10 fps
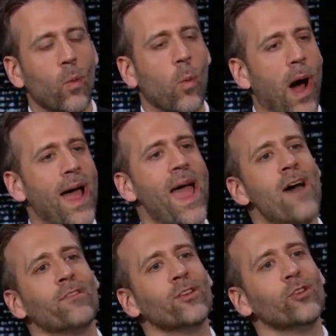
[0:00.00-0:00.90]
Why
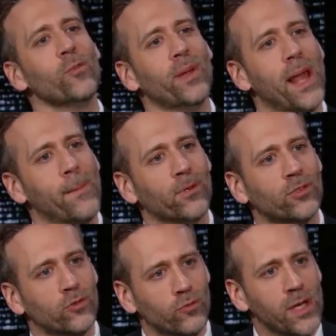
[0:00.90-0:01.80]
haven't you been able
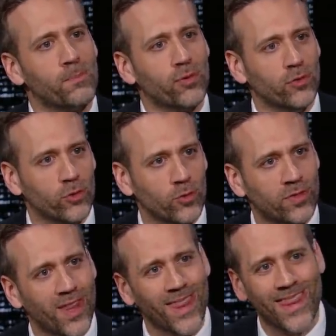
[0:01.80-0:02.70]
to
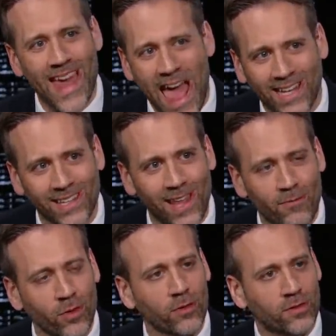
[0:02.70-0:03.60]
reproduce that
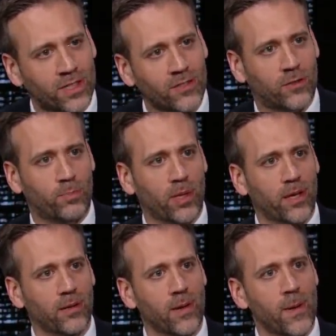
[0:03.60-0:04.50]
level of
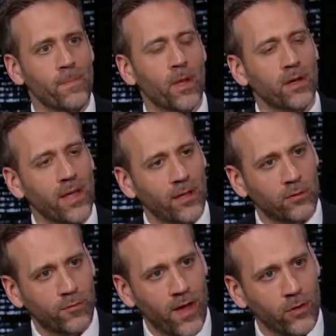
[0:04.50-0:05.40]
discipline
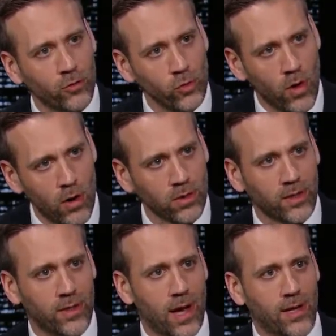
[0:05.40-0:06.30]
against fighters who
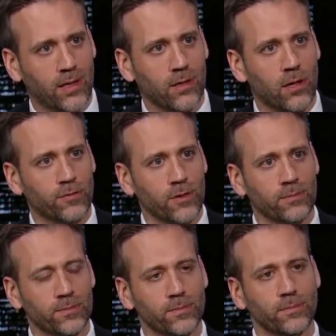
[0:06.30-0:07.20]
aren't Gennady Golovkin?
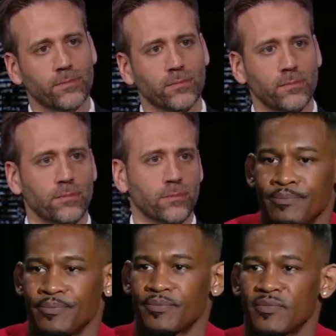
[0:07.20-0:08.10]
Well, um,
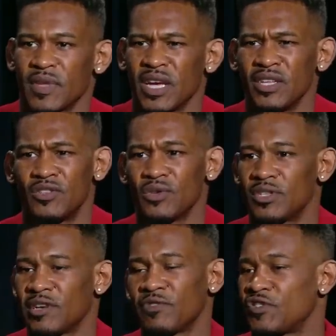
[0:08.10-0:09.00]
due to
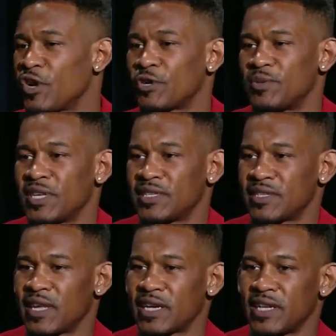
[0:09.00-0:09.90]
different
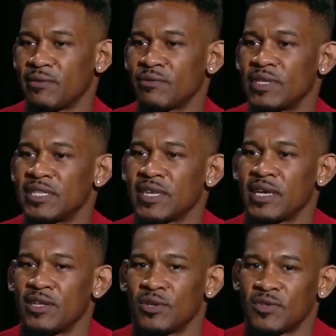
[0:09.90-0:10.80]
circumstances, I can never really
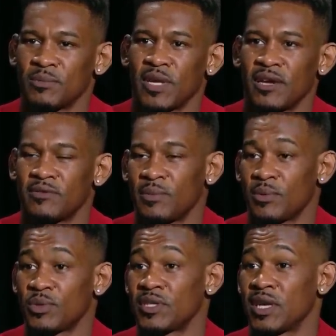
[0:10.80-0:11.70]
say. You know, sometimes people
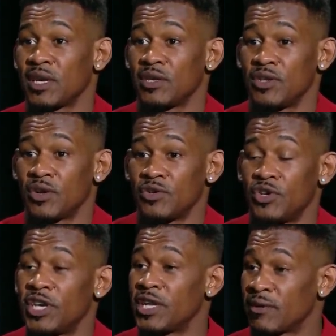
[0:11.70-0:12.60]
would say, you know, you
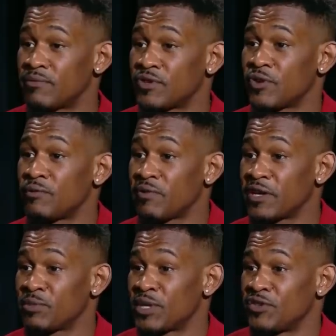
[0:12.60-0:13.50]
get up for certain
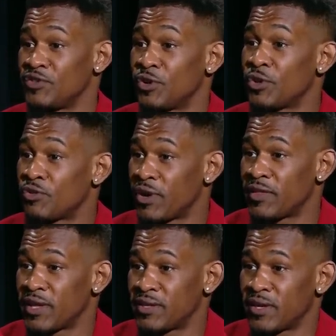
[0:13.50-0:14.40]
fights because you know the threat
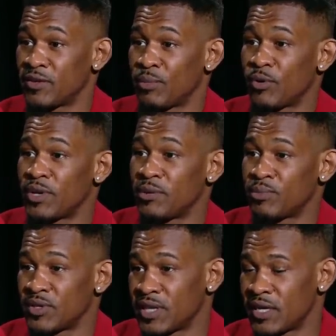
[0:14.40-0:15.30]
that the other opponent
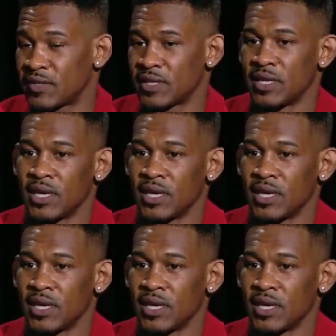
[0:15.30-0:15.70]
possess.